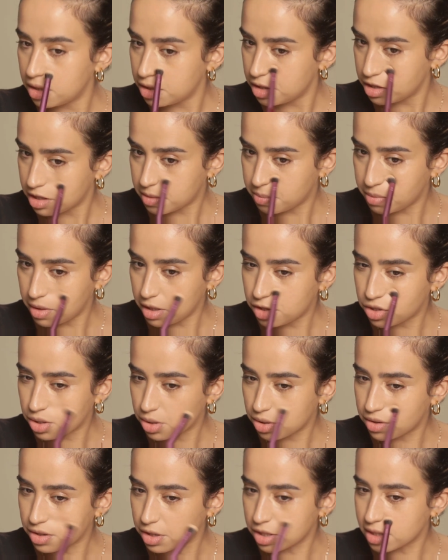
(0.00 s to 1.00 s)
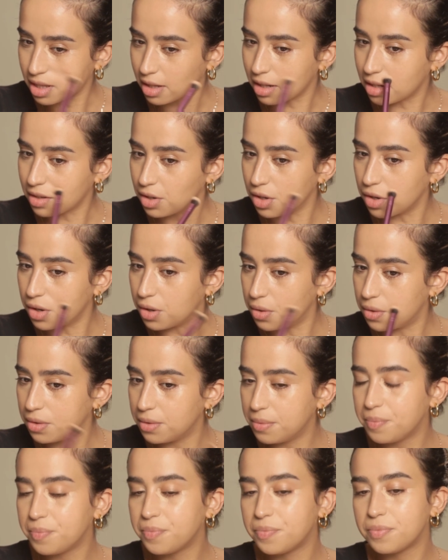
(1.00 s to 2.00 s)
Just make sure there's like no
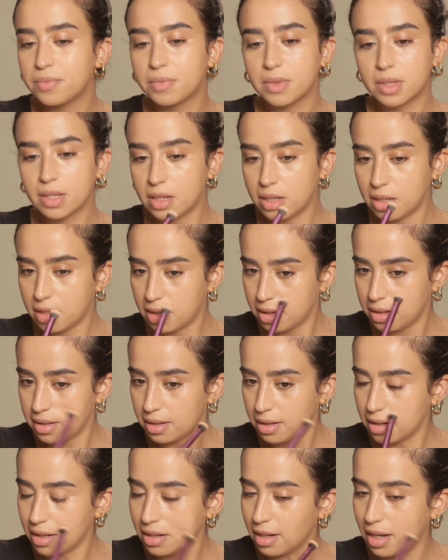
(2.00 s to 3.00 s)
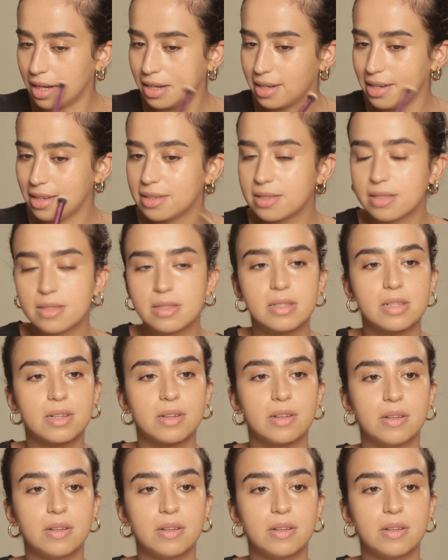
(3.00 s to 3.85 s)
lines